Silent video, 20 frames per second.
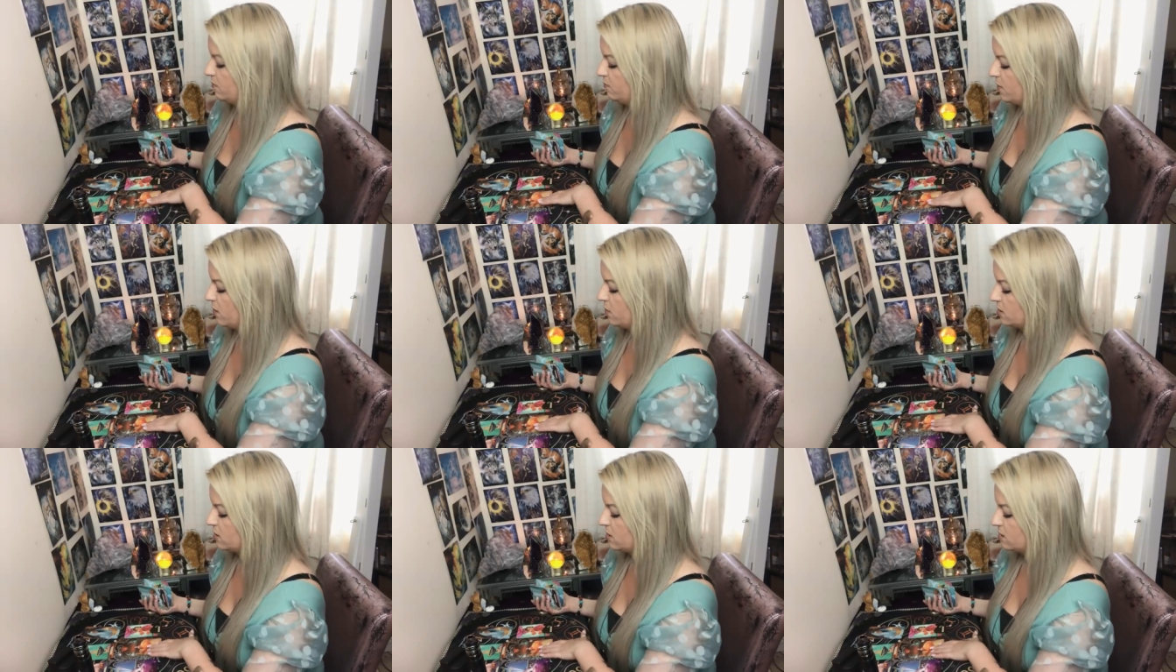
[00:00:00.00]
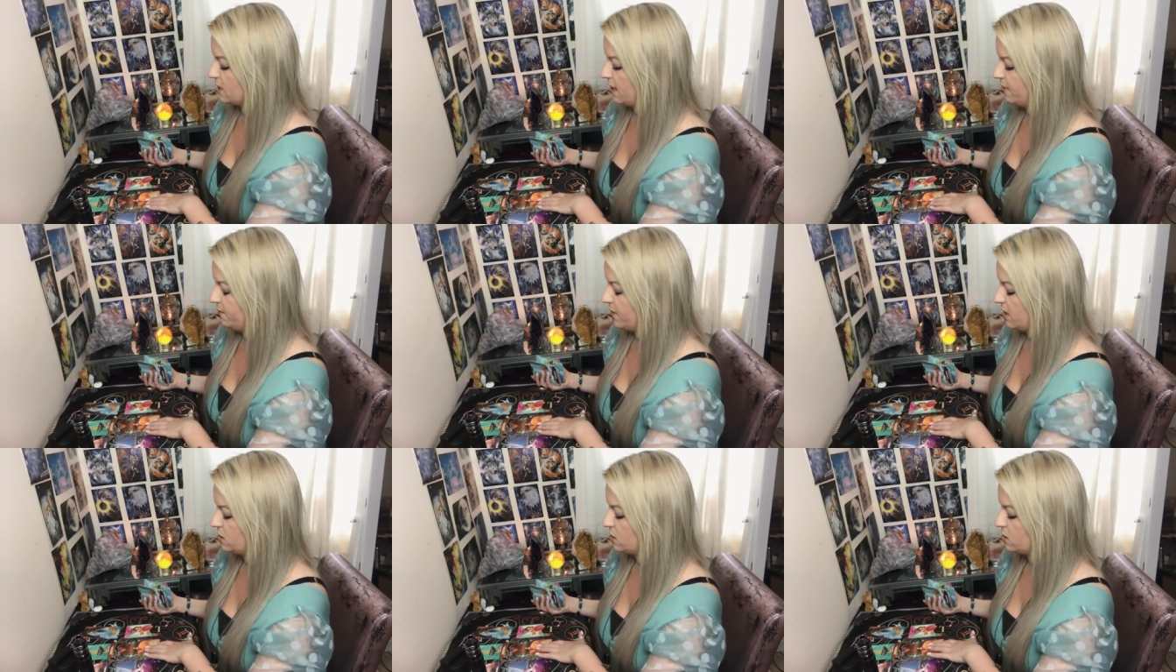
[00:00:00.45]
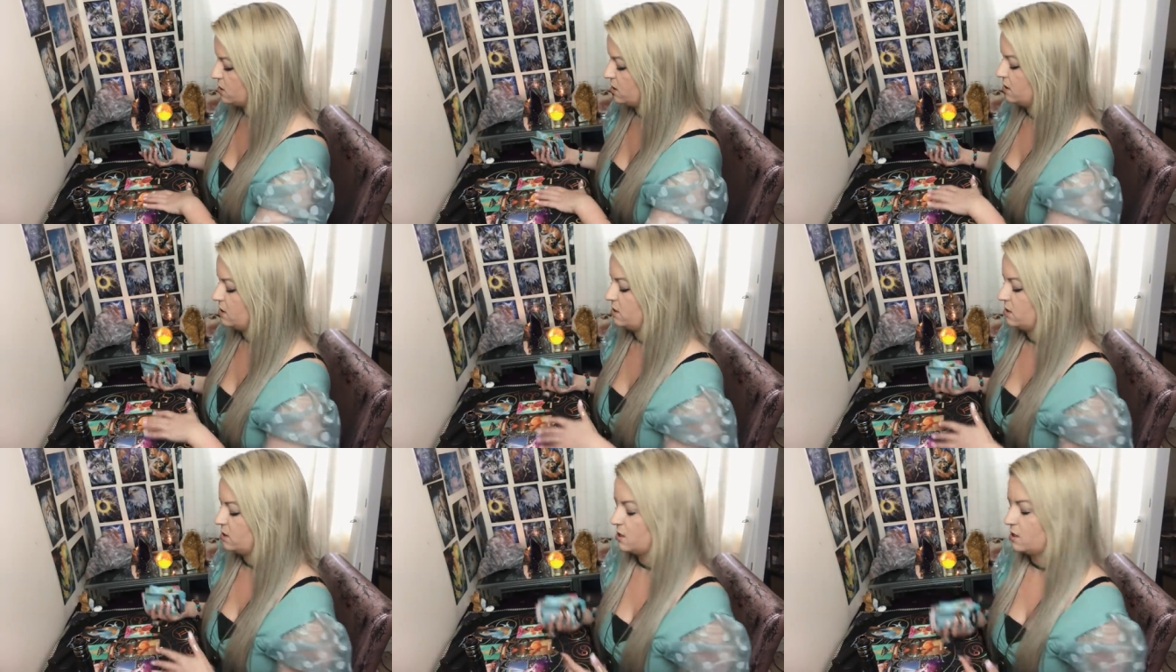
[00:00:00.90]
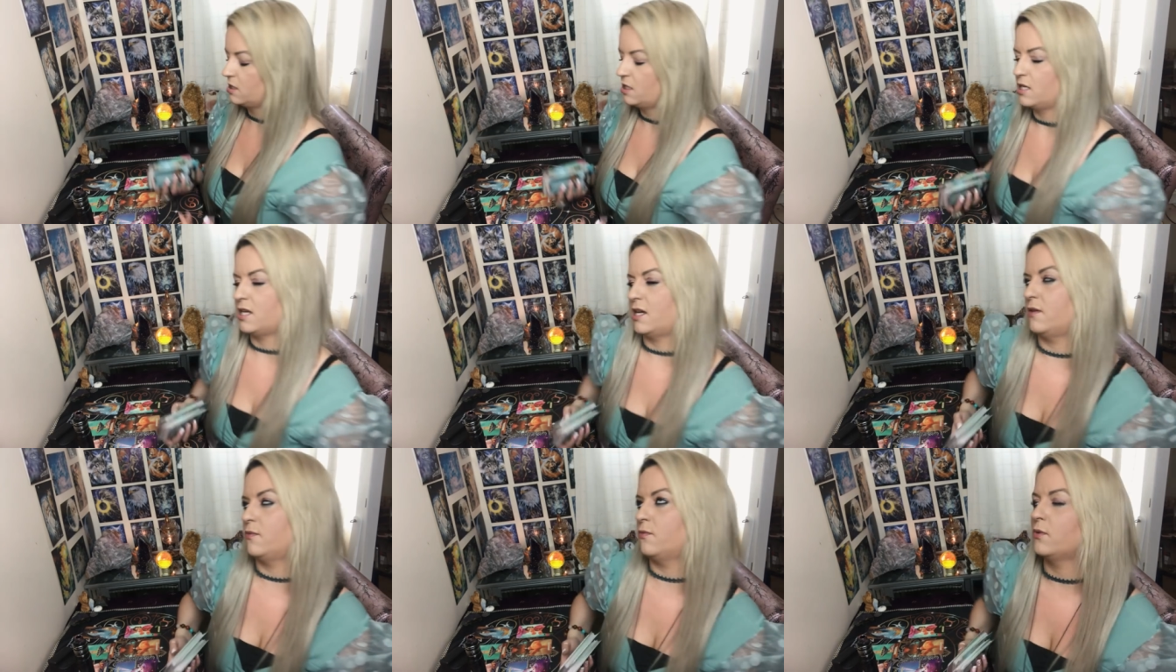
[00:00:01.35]
with multi dimensions you
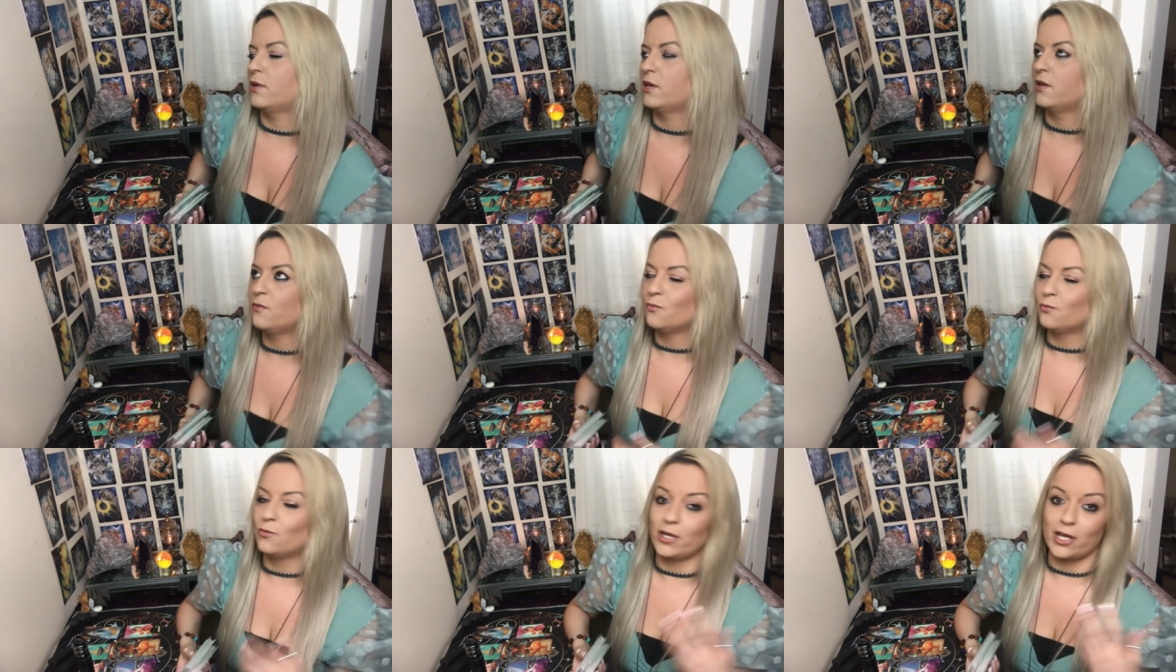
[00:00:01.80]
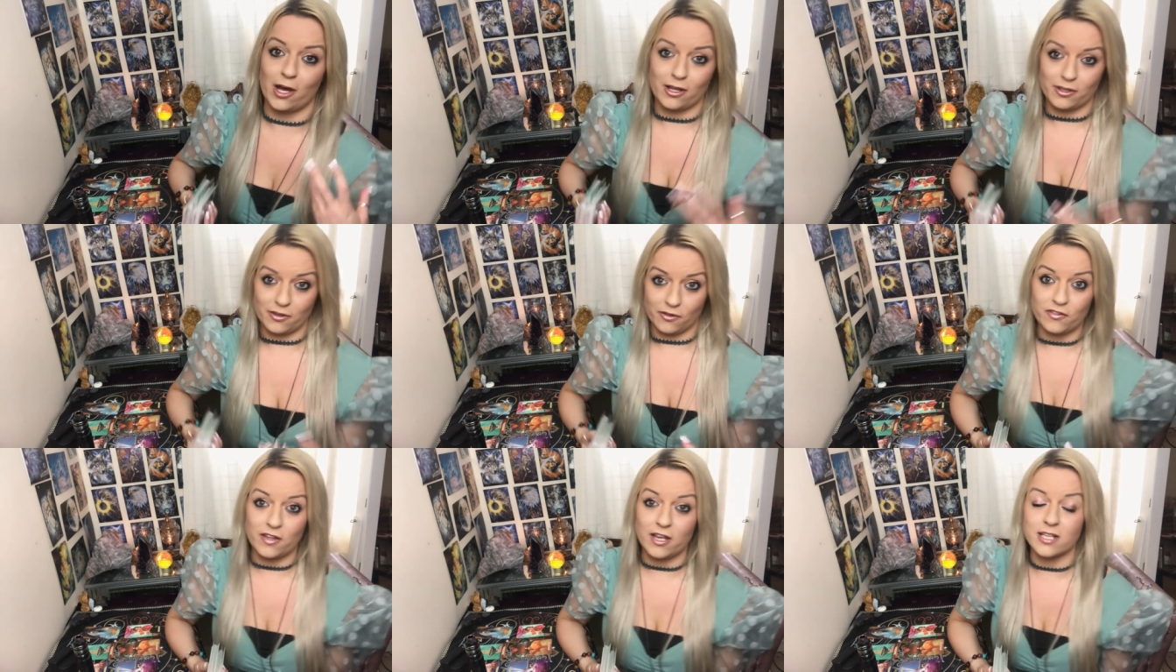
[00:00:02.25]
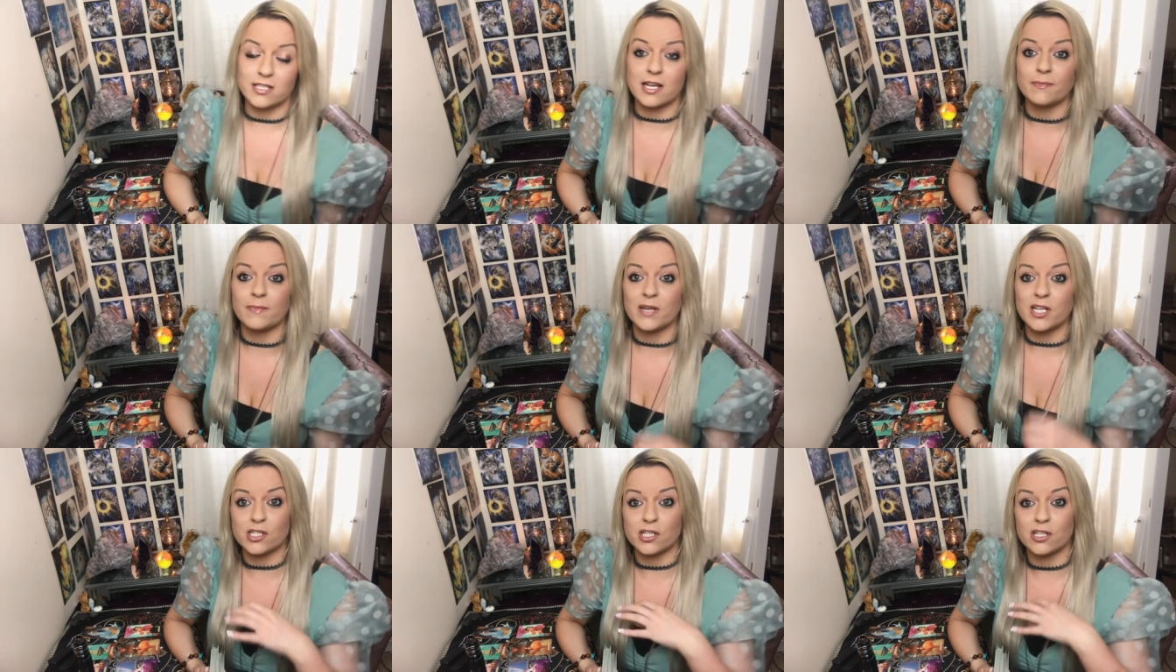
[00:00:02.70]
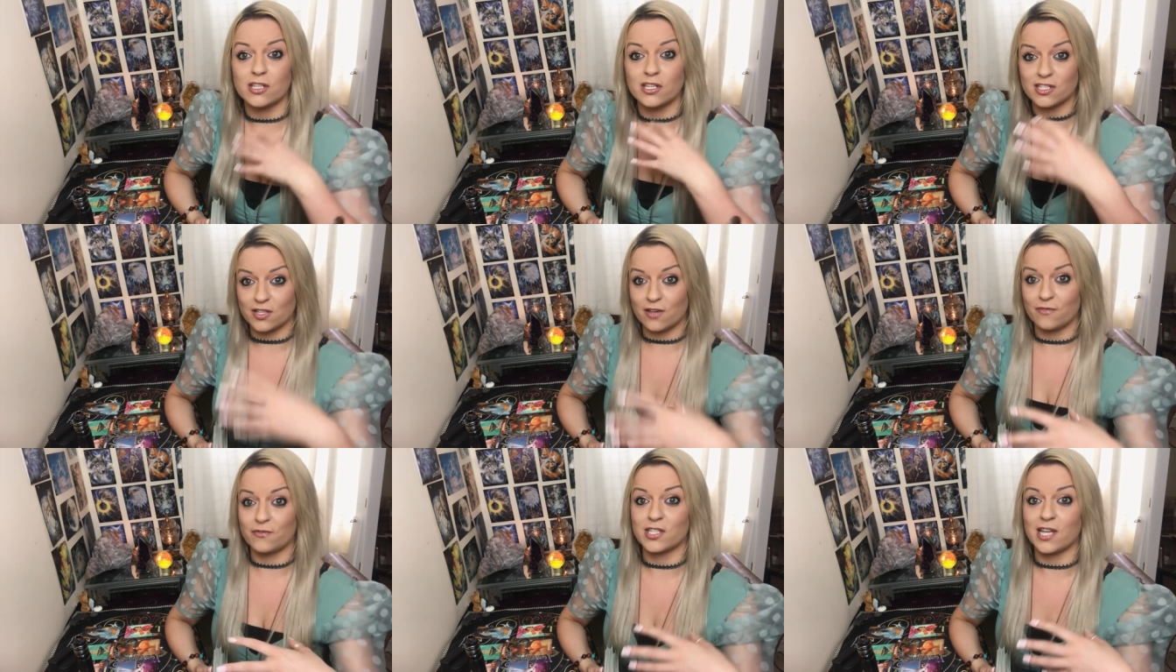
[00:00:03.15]
know we, we are the third dimension
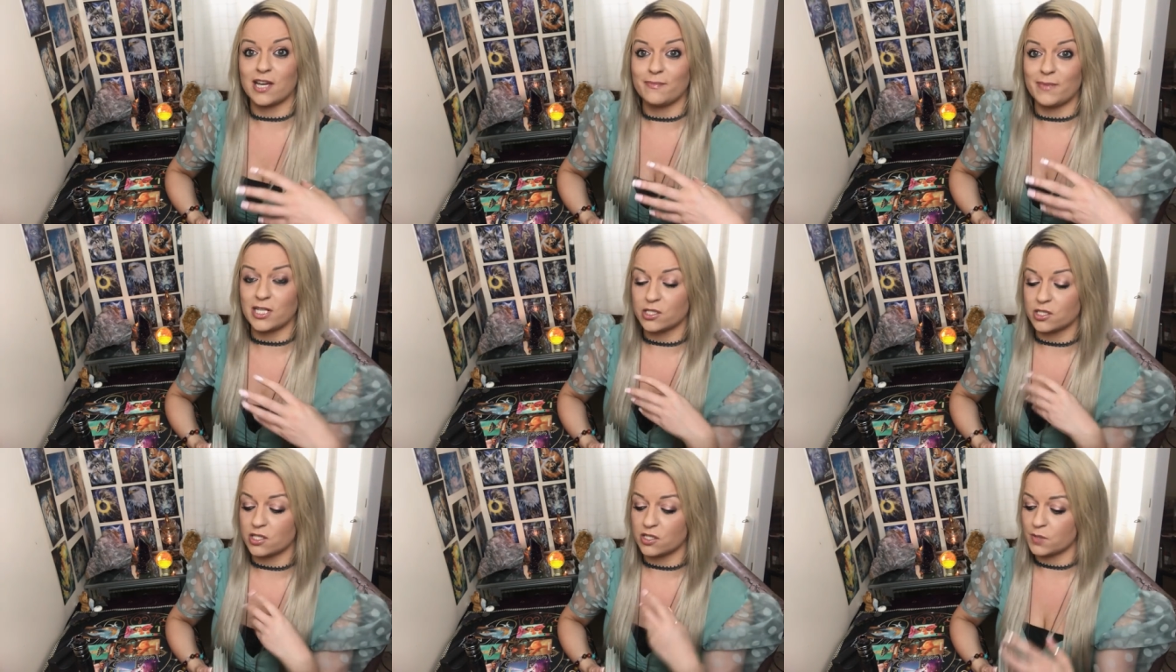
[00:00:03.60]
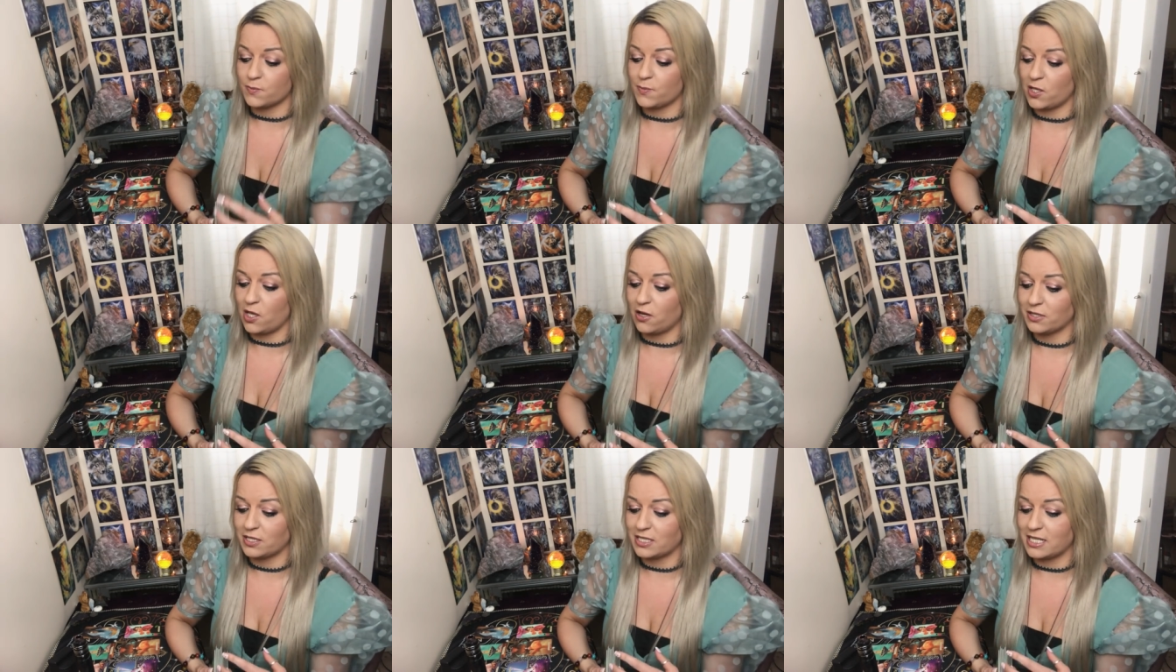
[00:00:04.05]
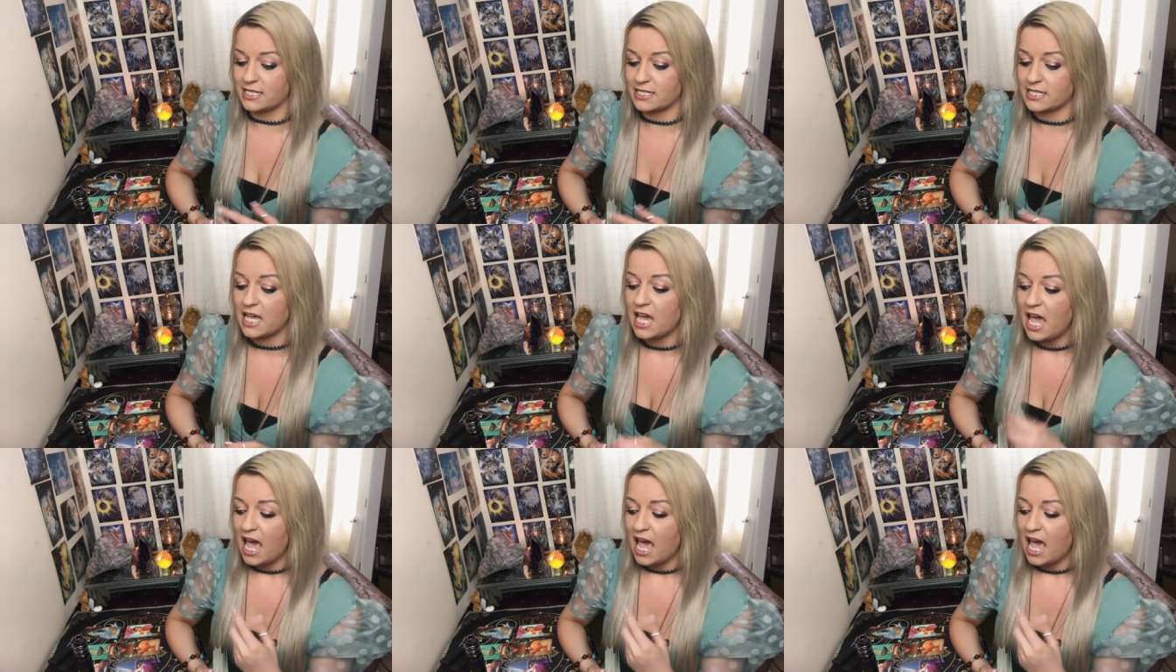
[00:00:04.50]
there's other dimensions beyond us